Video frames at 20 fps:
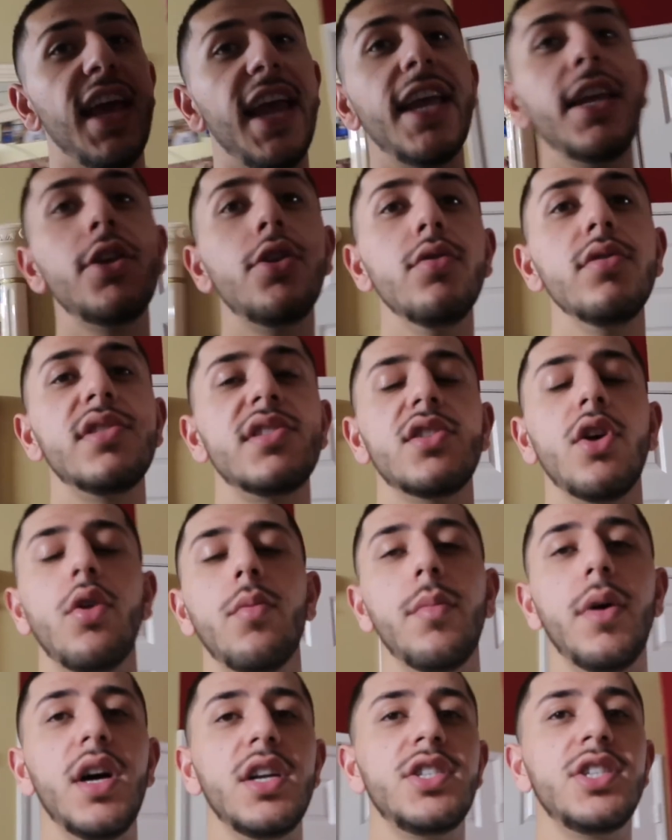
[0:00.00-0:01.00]
thank you
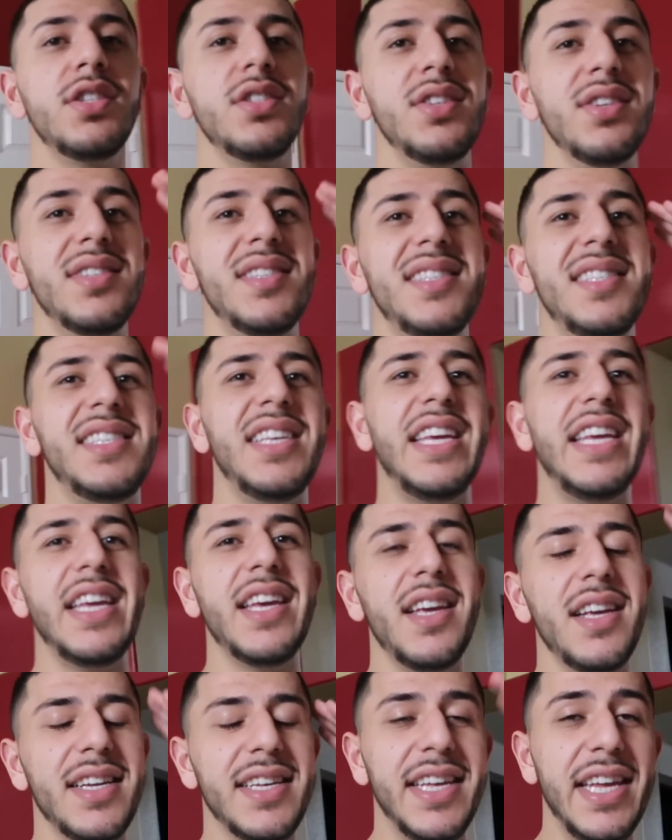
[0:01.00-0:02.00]
so much to
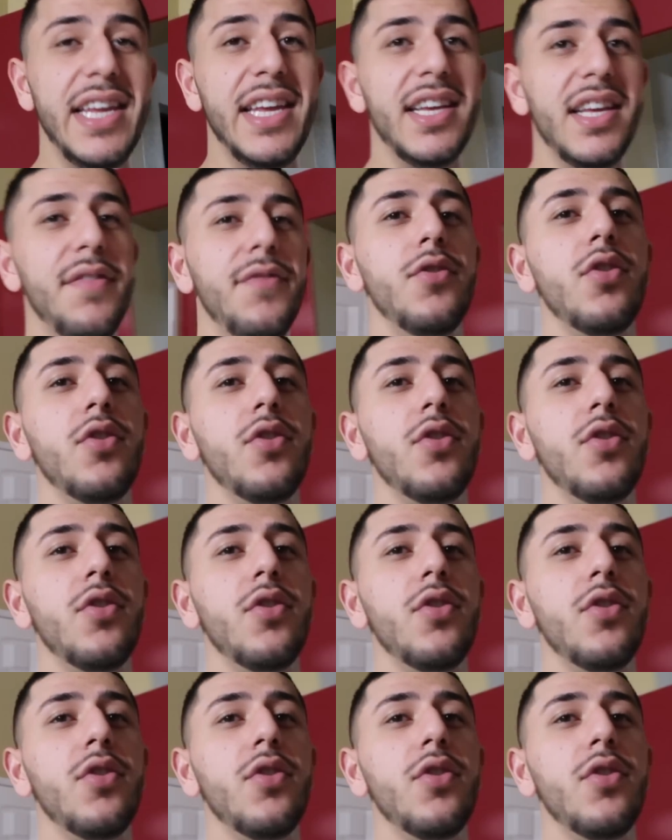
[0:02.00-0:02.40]
SeatGeek.